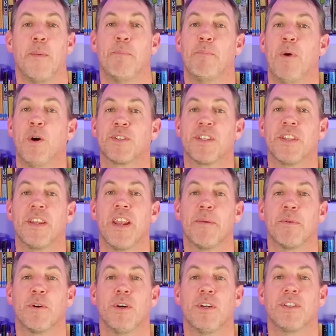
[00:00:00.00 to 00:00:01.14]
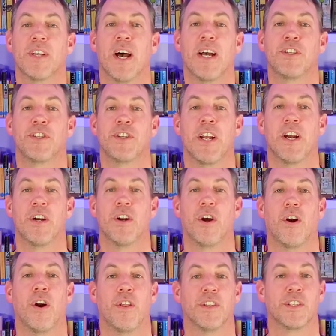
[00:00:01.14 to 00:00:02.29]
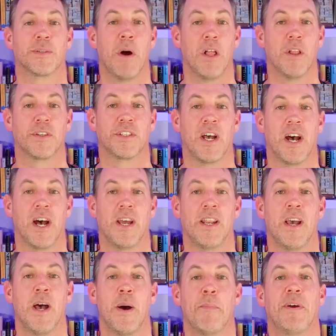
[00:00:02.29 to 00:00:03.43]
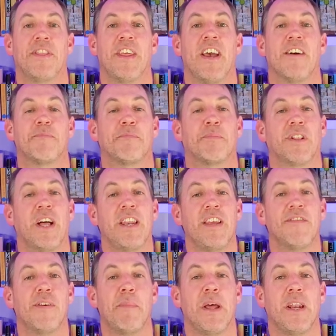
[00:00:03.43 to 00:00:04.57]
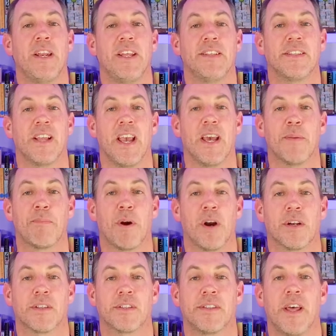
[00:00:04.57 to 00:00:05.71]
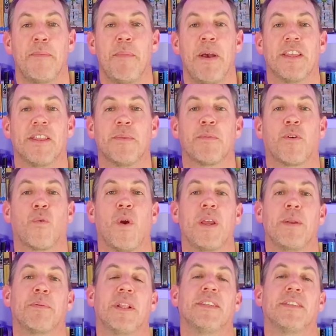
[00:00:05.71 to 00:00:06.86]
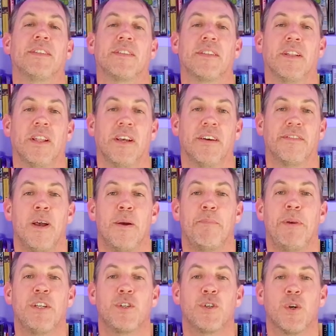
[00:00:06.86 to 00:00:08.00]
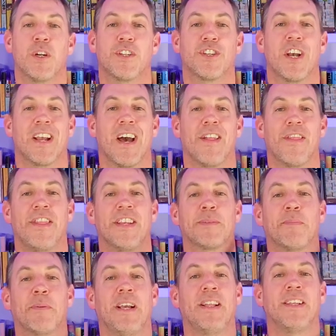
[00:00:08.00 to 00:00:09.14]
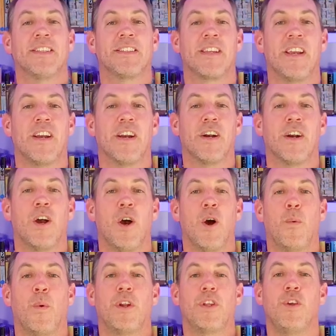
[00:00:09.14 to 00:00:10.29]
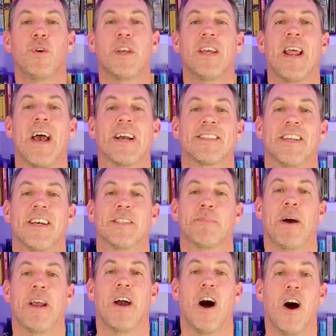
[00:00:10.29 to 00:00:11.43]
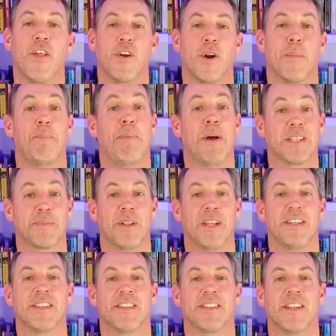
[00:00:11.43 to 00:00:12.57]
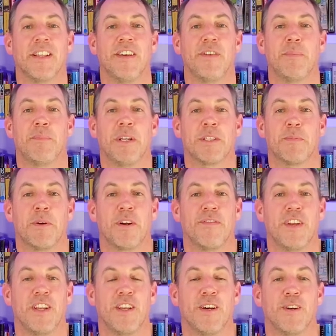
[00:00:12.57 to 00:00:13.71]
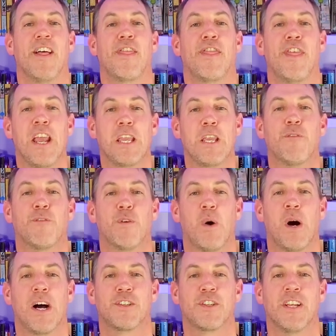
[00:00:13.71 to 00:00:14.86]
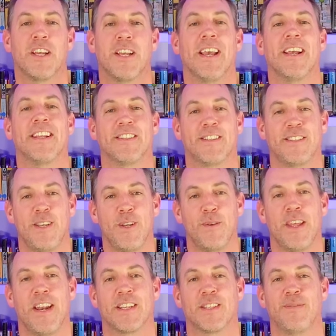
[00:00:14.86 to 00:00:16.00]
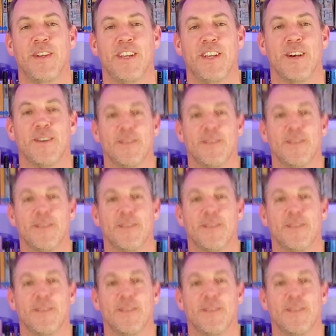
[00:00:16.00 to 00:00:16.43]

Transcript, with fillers: Most of the neighborhoods I shared are on the smaller side, but they have plenty of amenities and perks that make them great places to live. Be sure to check out this playlist here, where you can access my other best places to live in Pittsburgh videos. Thank you for watching, and see you in the next video.